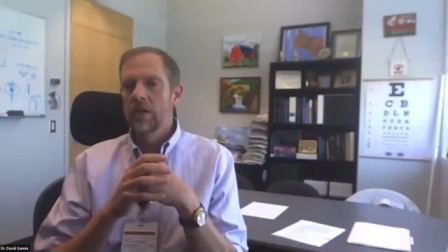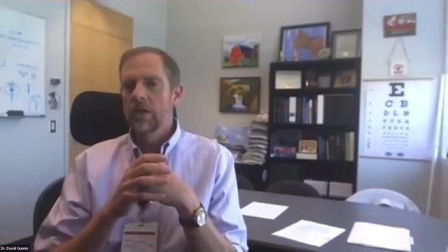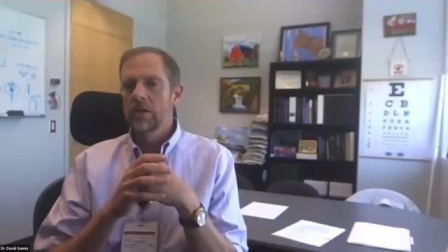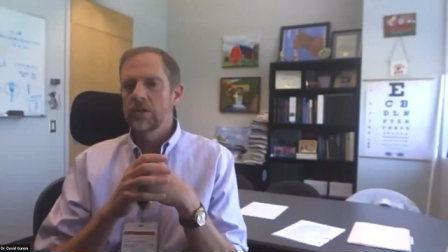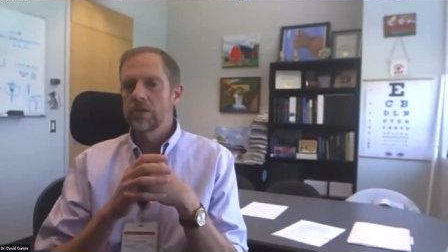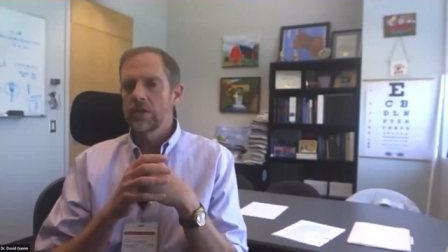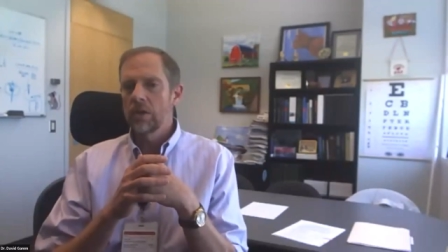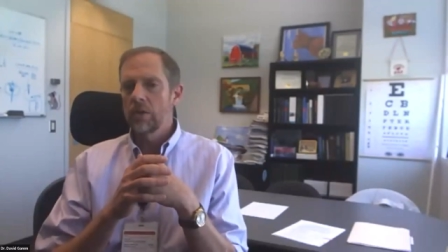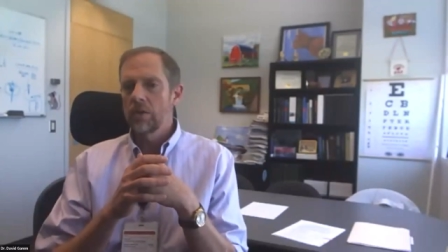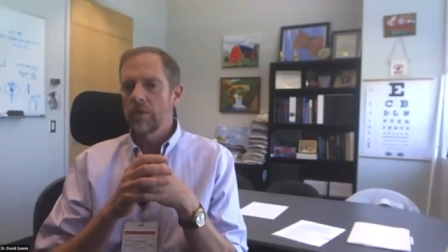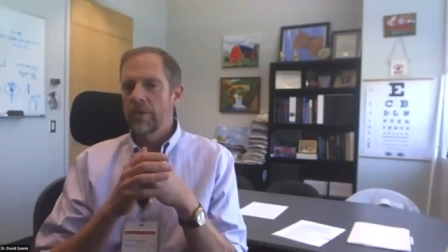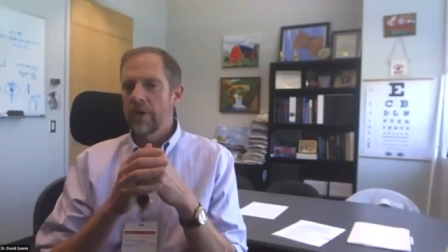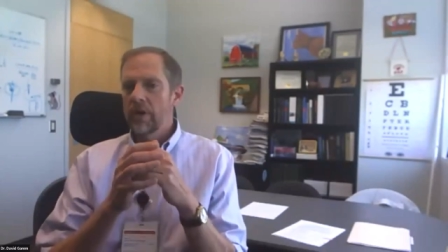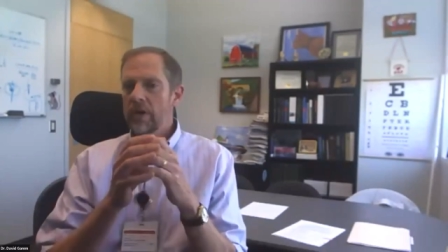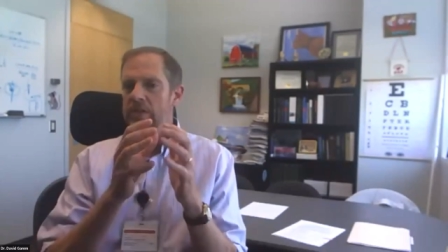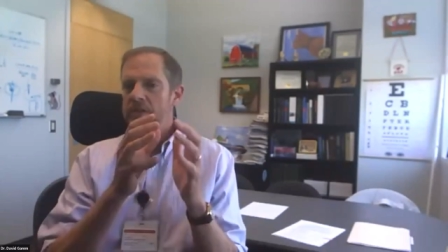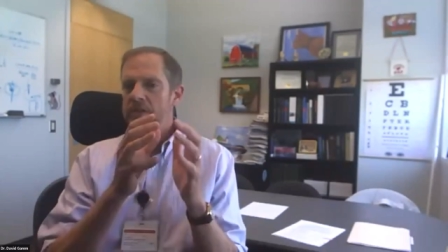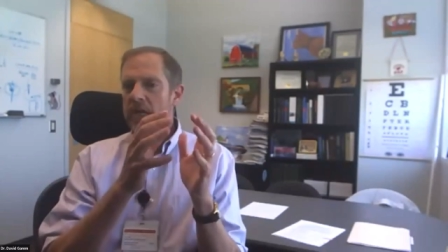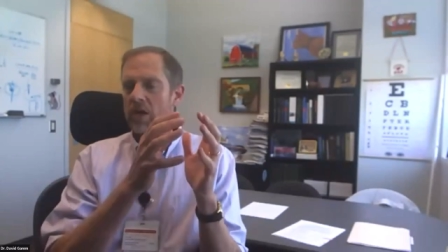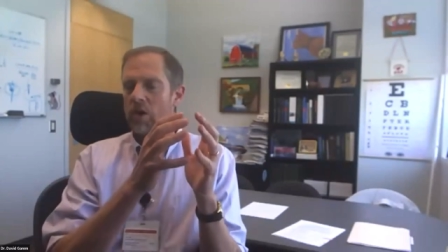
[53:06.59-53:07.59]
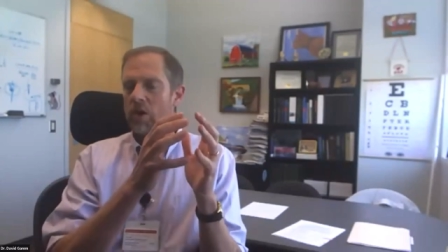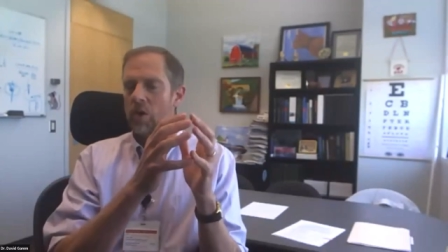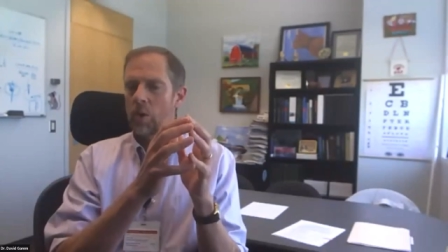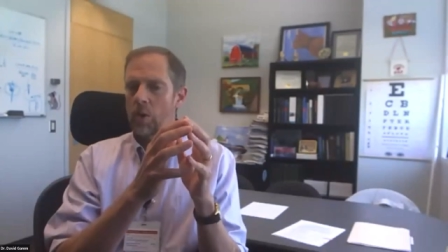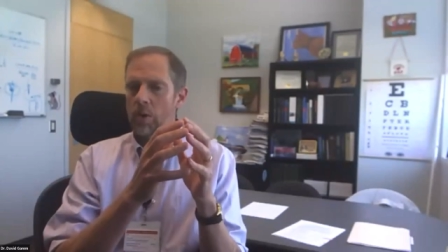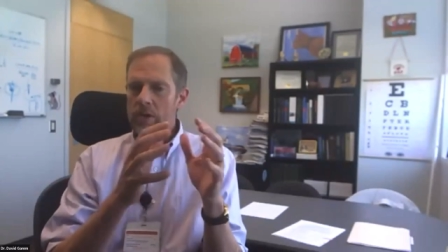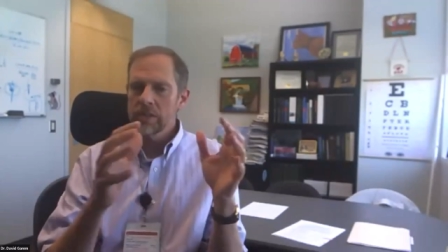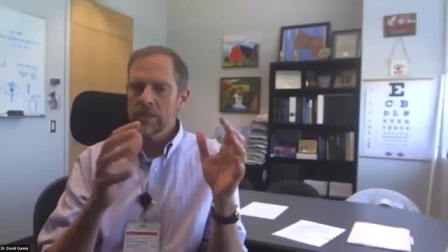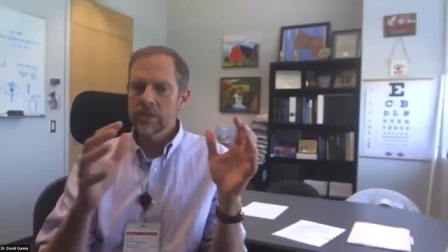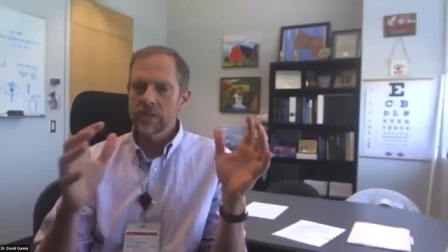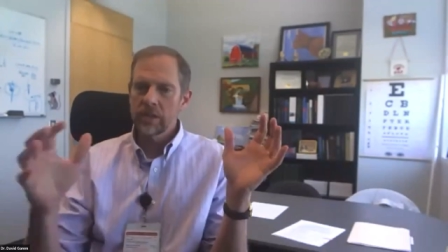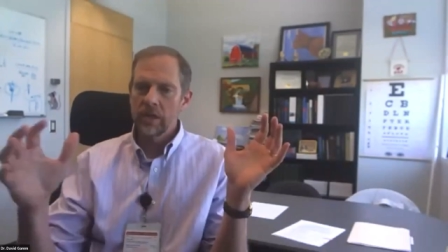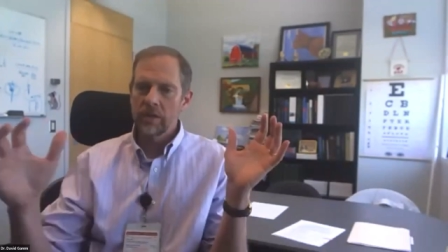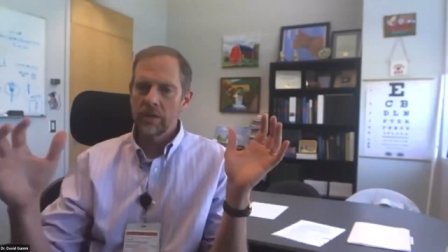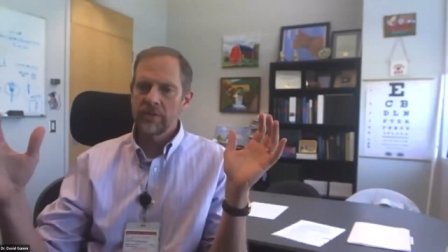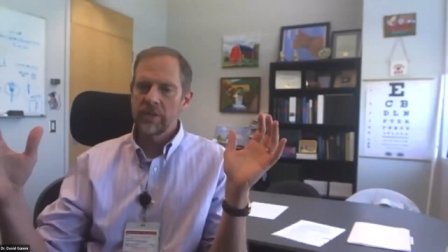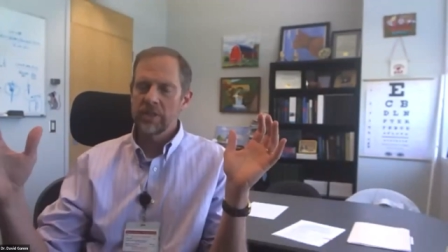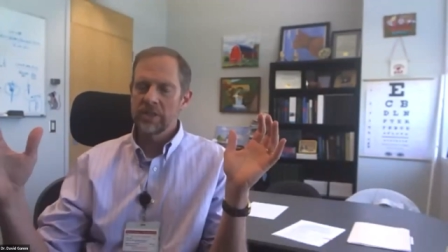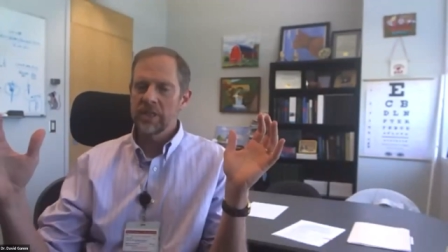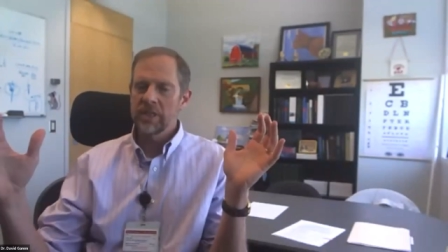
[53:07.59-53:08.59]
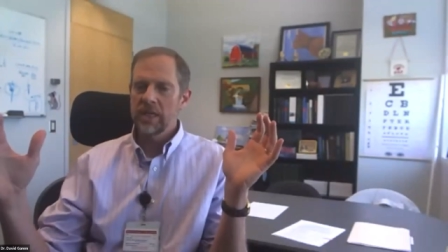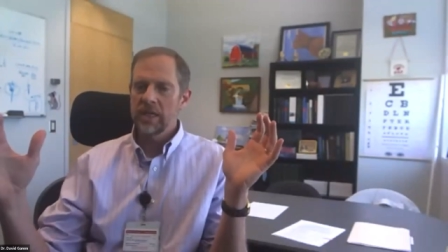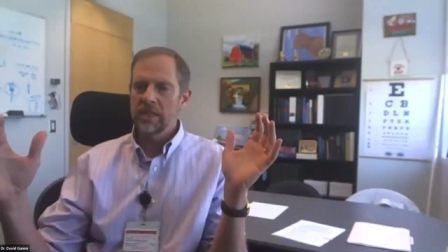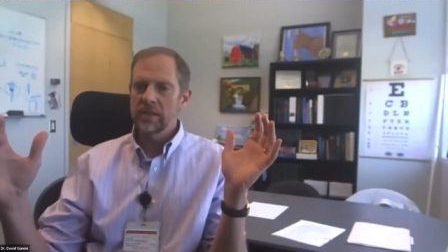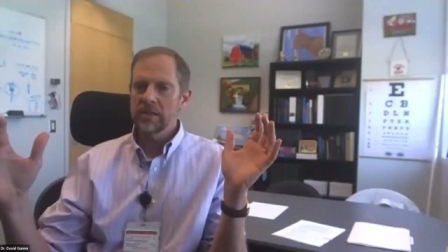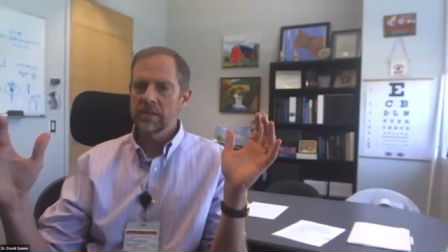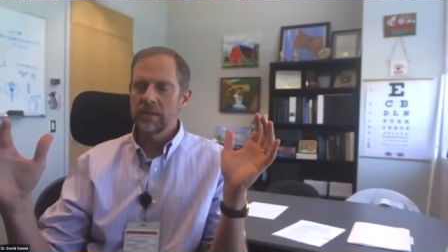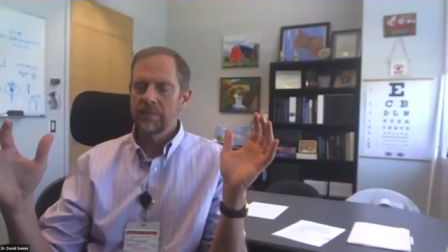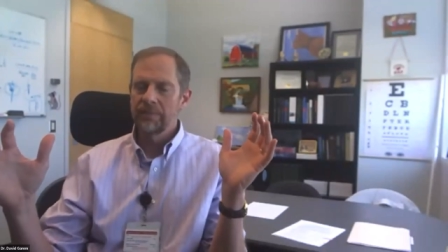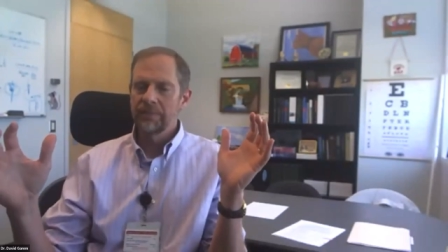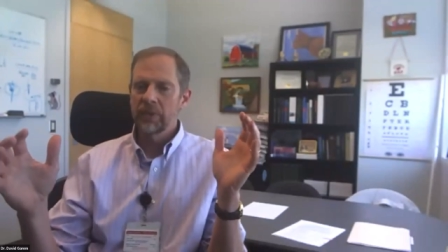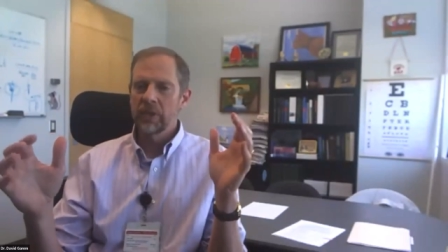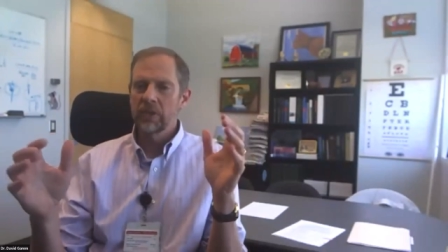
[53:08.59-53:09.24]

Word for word: So, there is a course of disease.